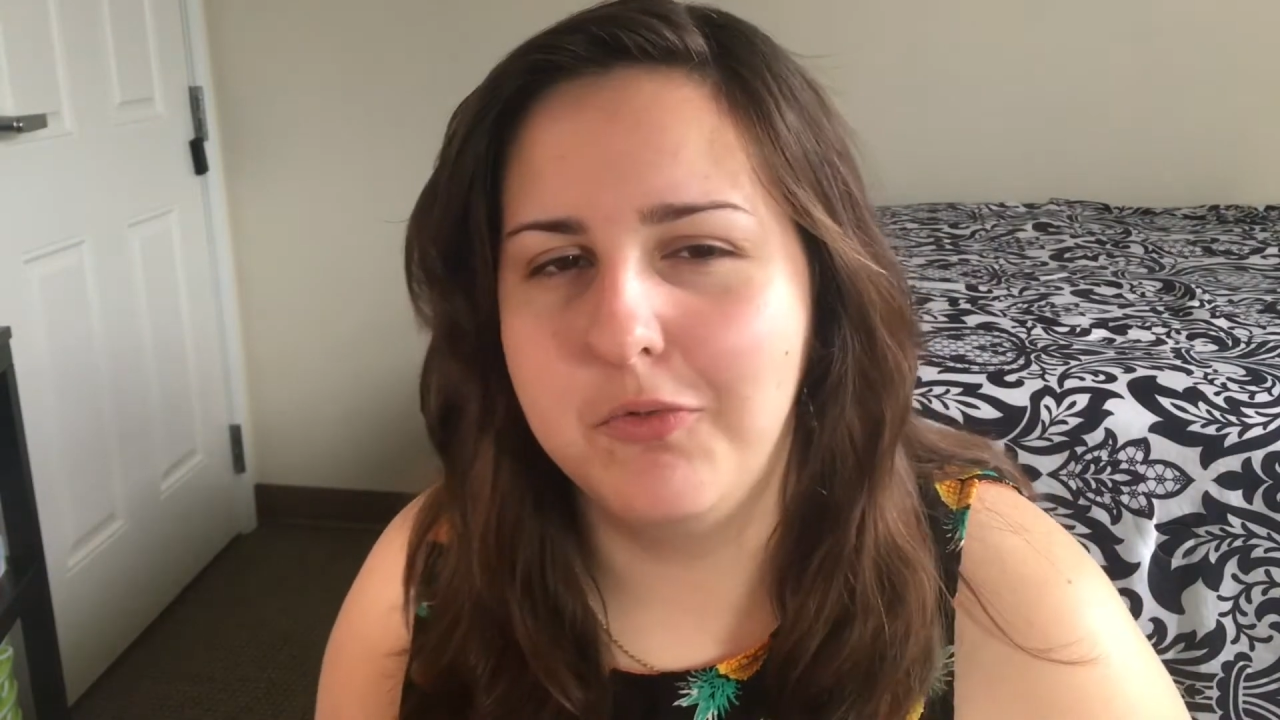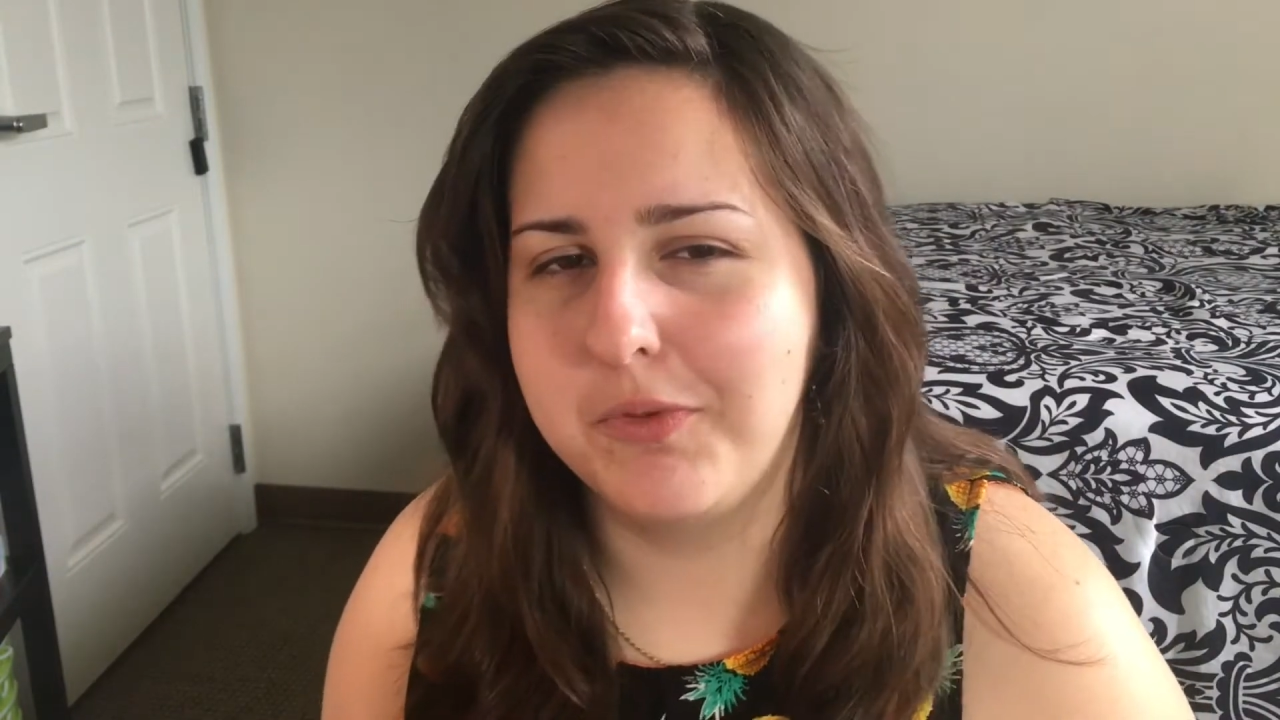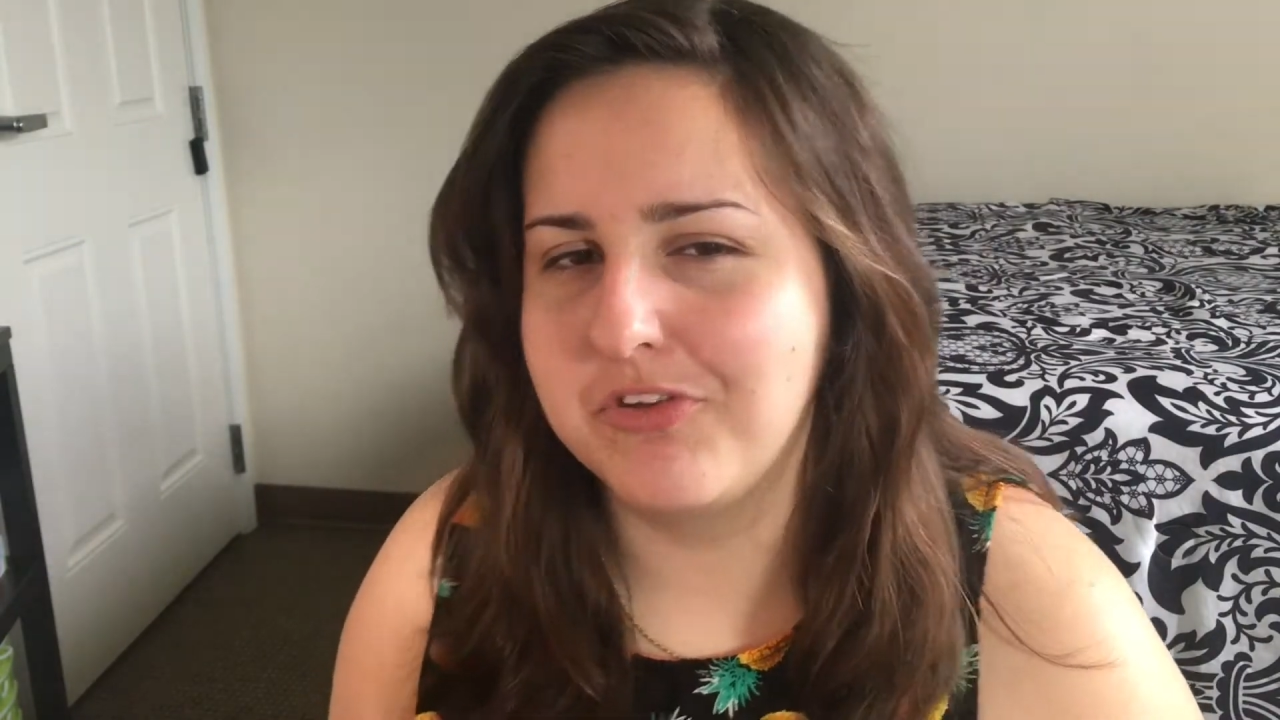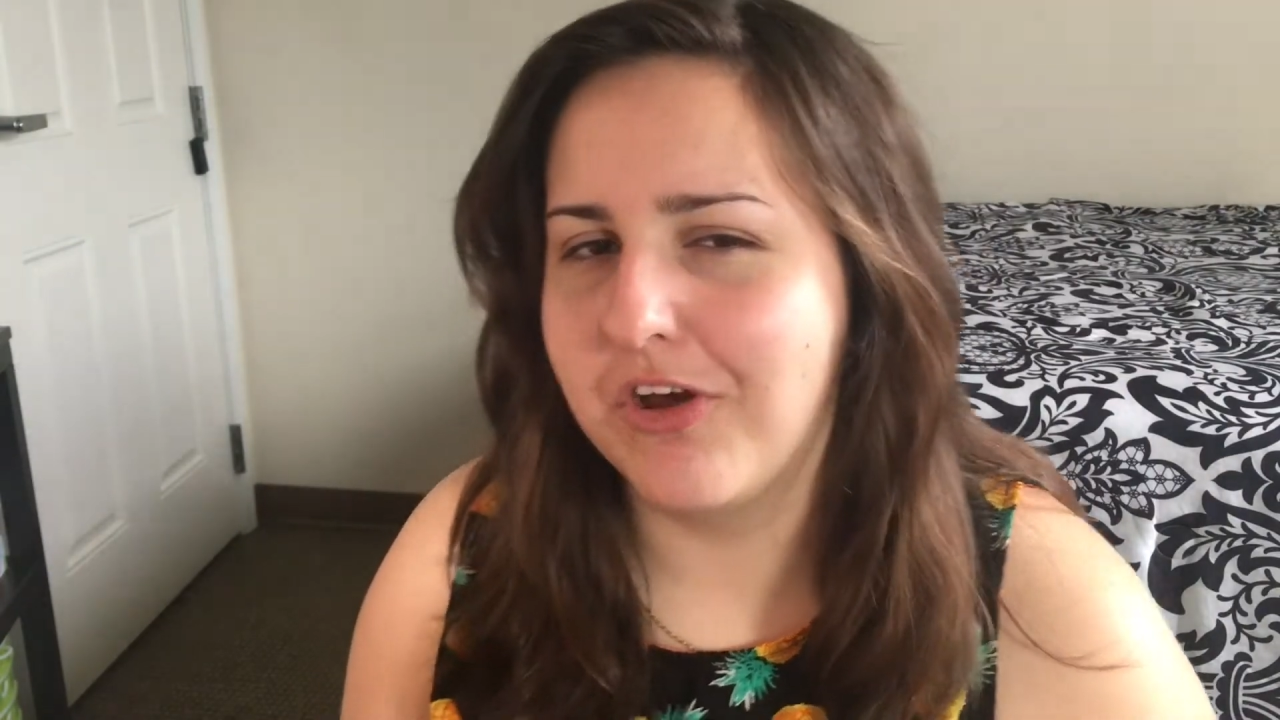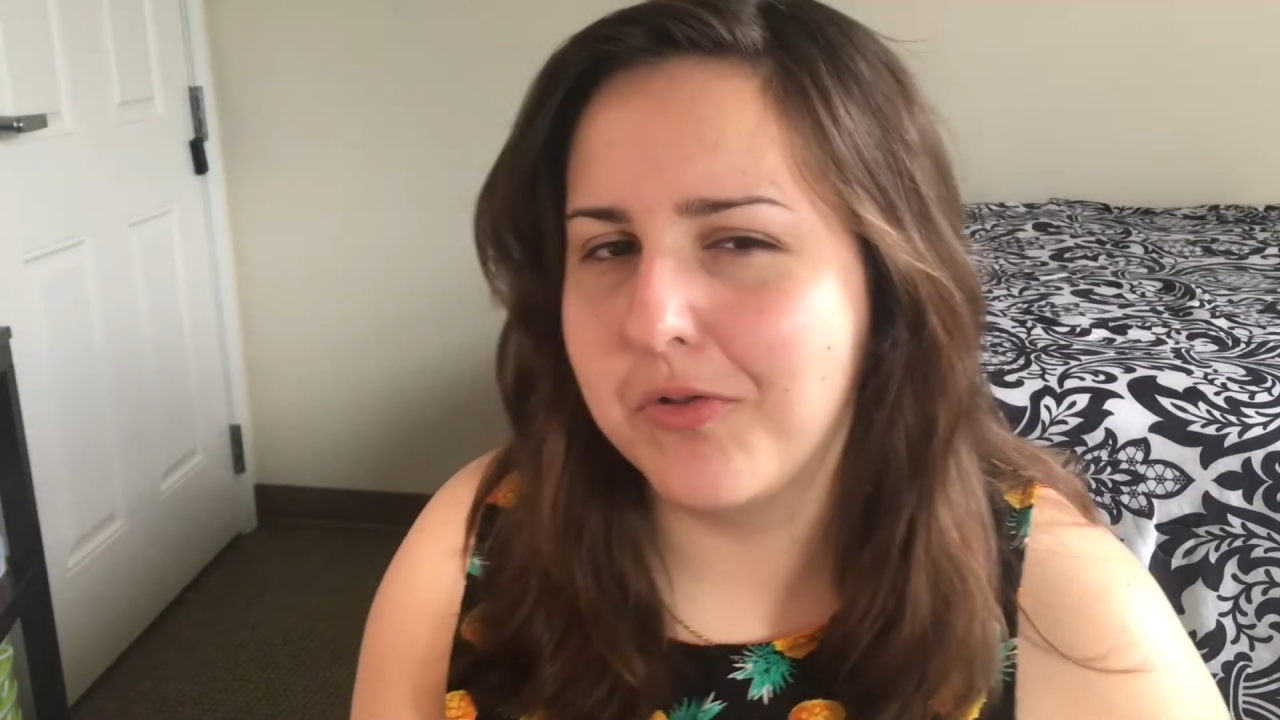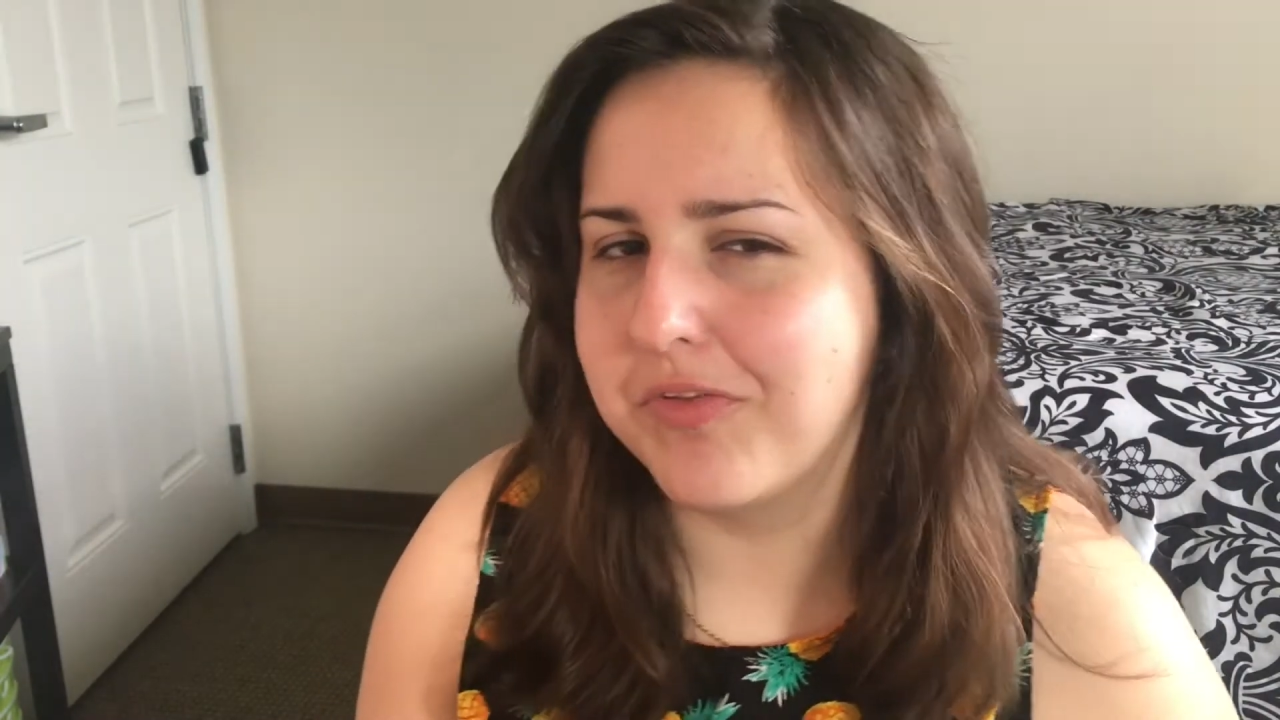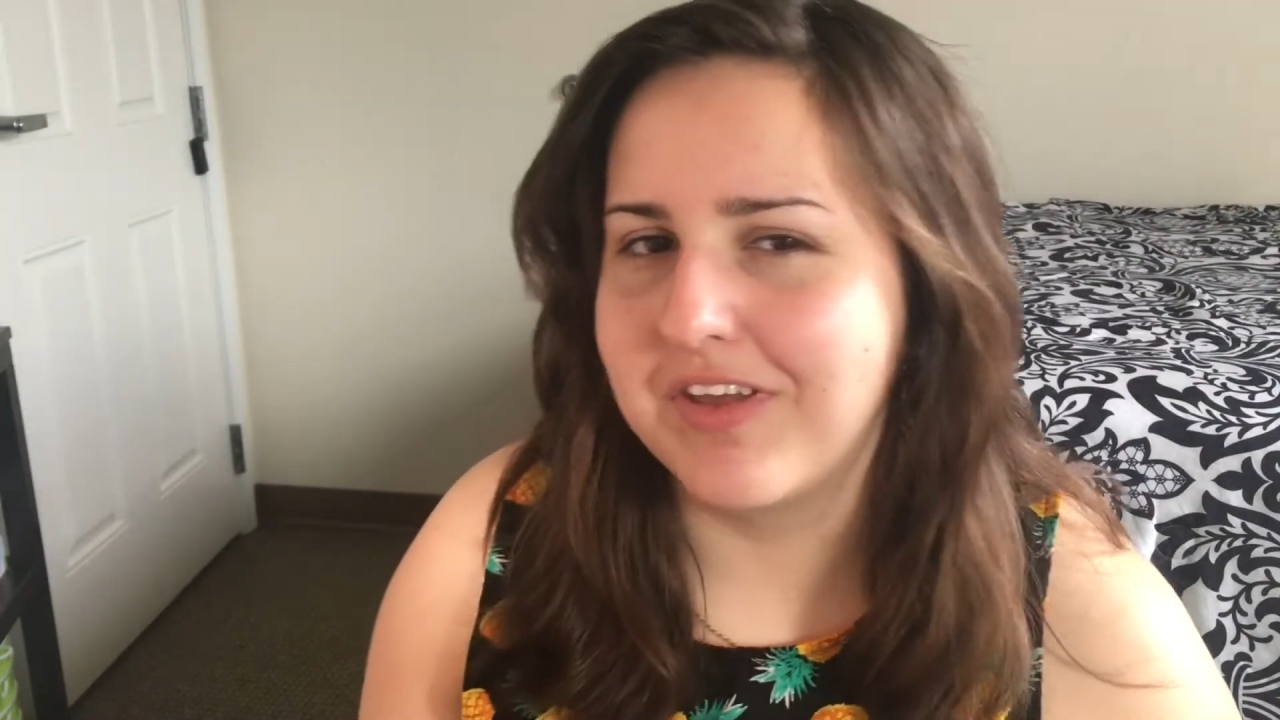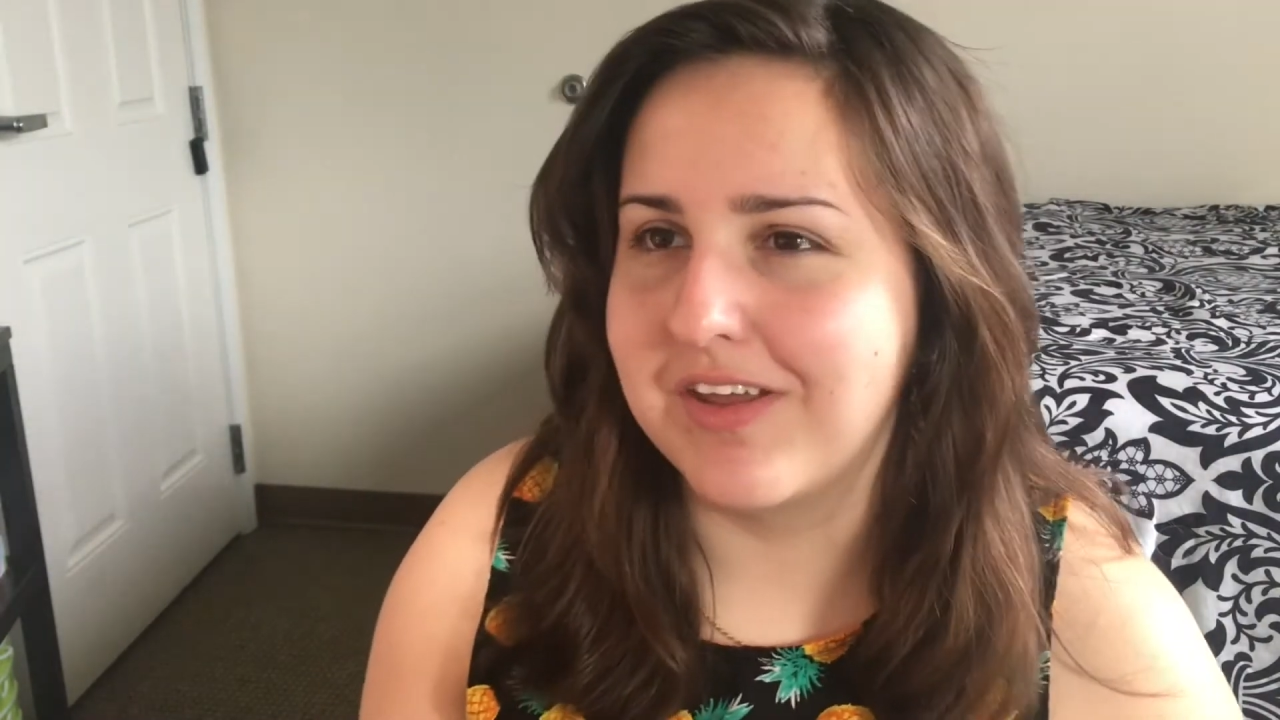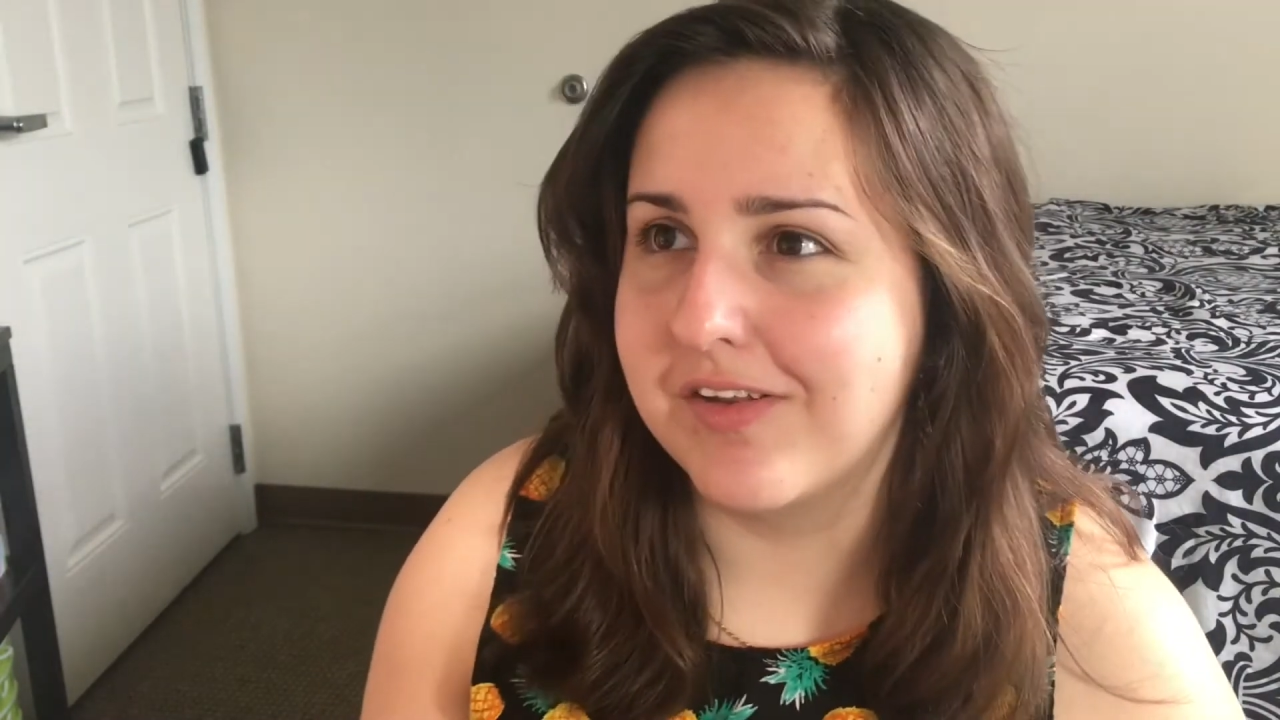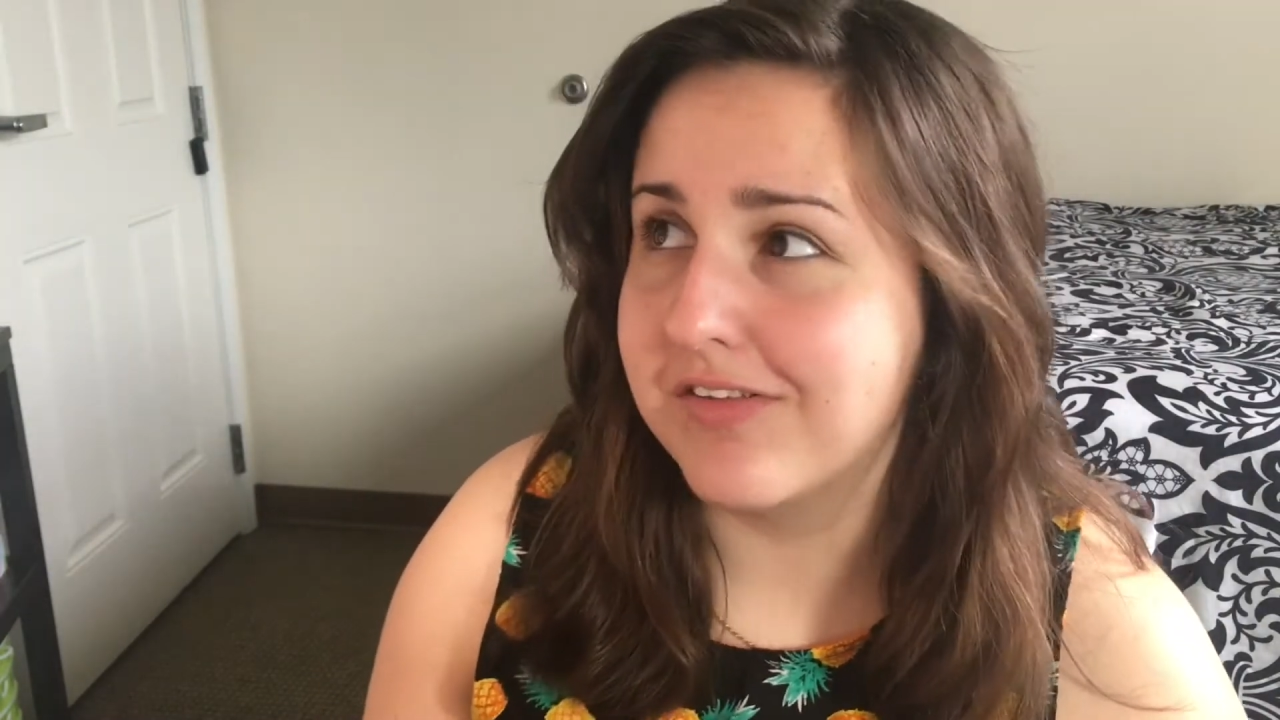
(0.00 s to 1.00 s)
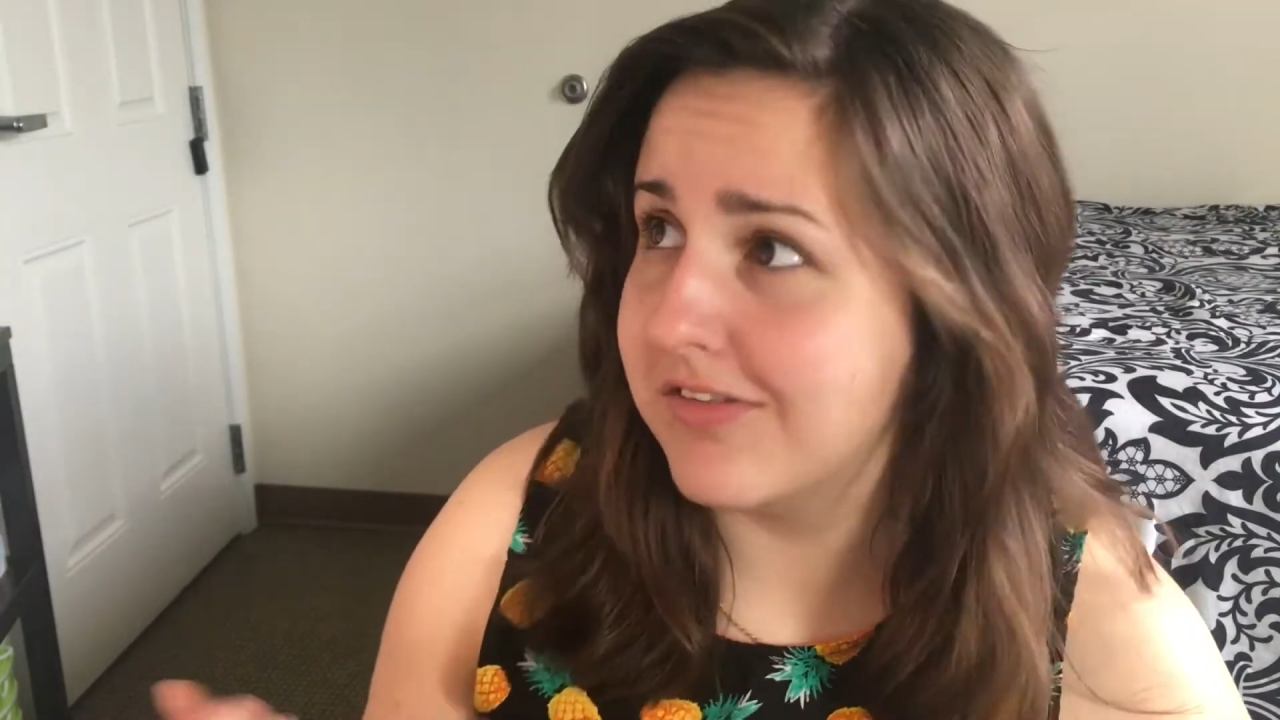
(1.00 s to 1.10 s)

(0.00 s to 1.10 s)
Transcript: to McDonald's and get